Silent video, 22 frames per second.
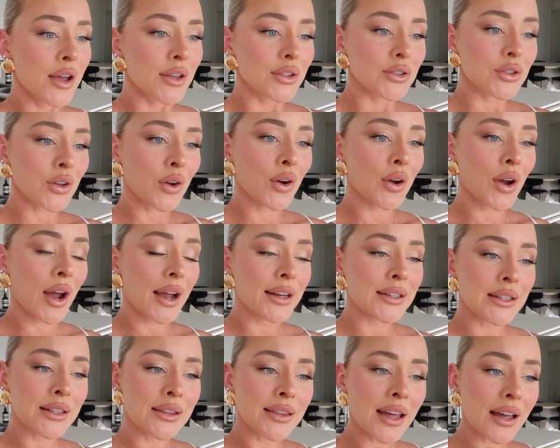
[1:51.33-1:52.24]
So I
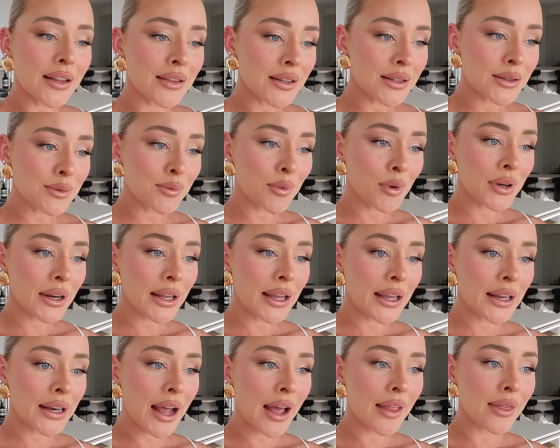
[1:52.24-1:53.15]
did that this
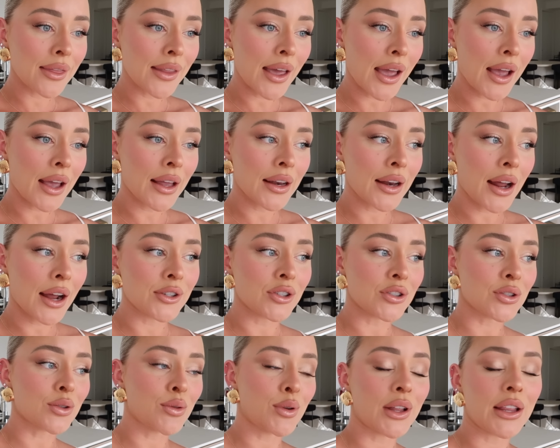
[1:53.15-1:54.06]
morning, and then I
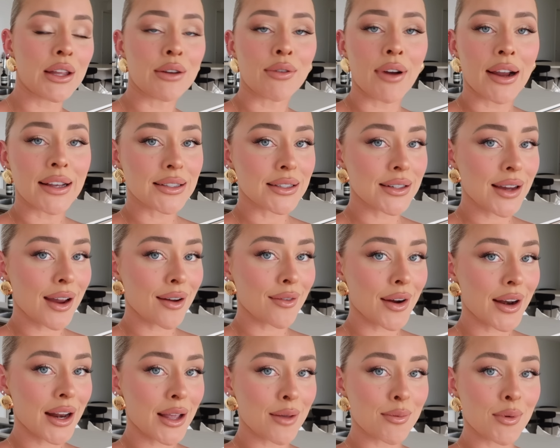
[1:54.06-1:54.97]
just quickly raced to get
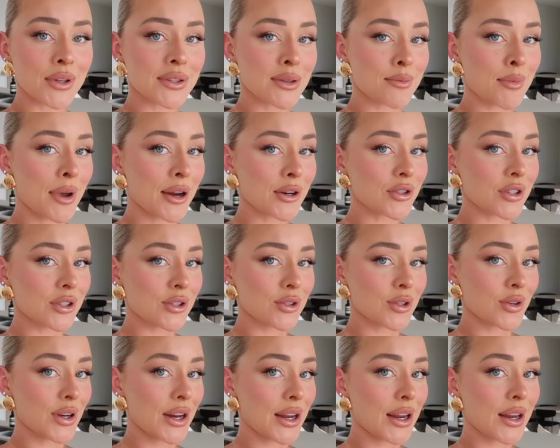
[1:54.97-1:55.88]
ready because I'm actually
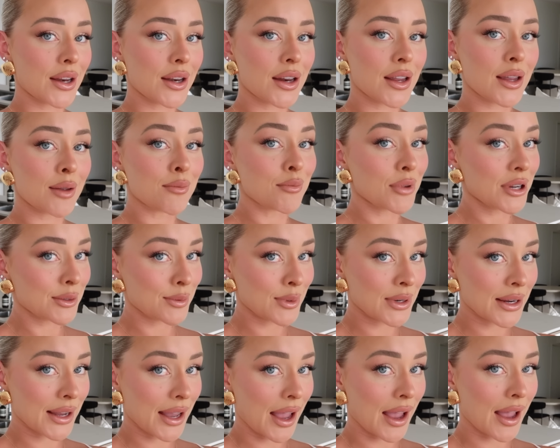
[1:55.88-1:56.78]
shooting in
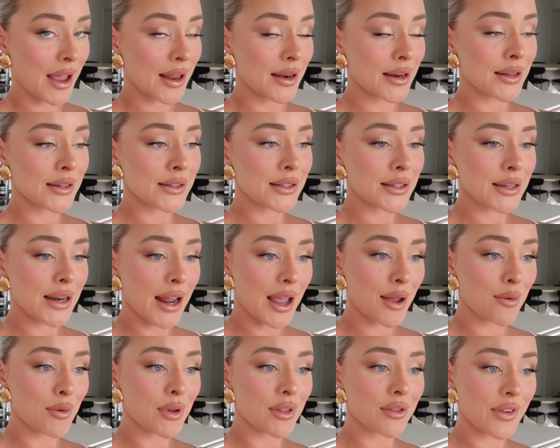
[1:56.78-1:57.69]
Brisbane again
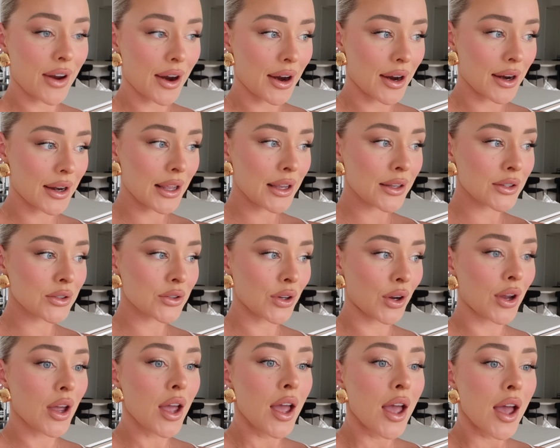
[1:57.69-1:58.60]
today with Verity.
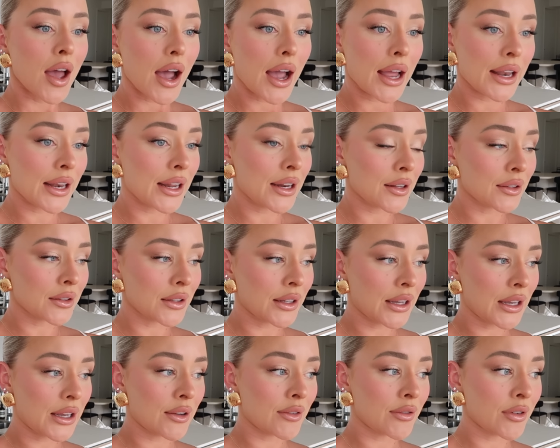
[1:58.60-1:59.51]
So I need to
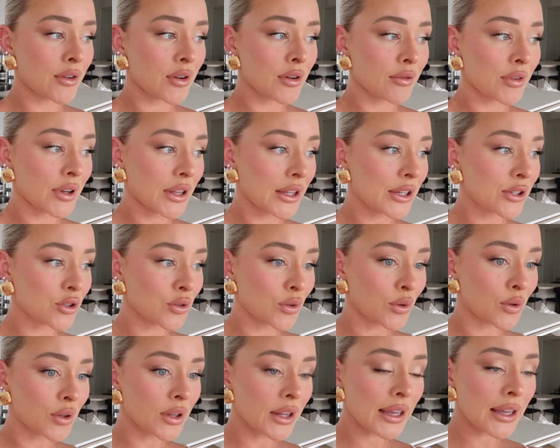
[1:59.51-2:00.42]
leave really
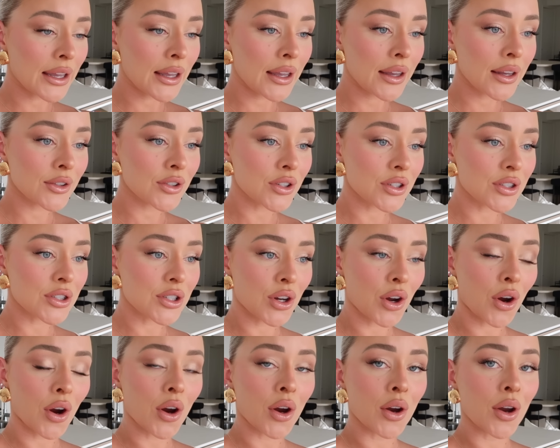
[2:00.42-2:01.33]
shortly just to
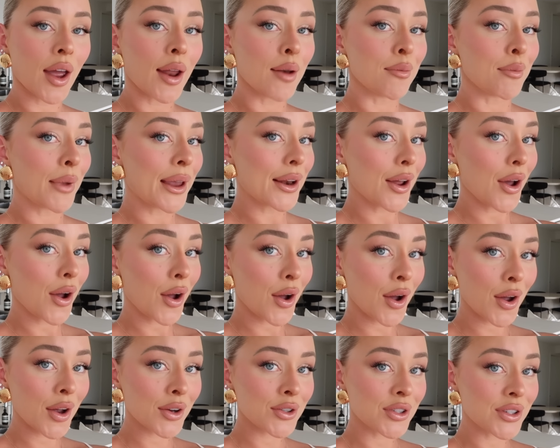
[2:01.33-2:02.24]
go and meet
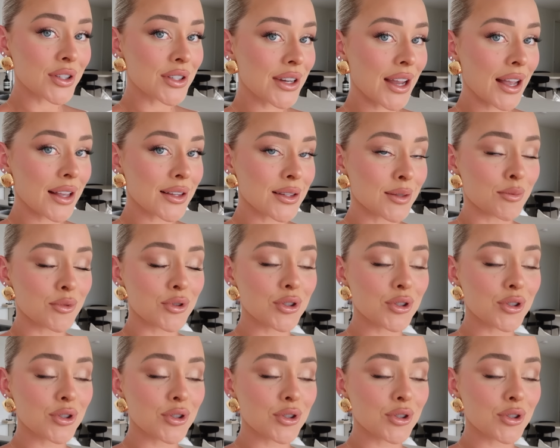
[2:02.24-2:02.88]
her, just to get some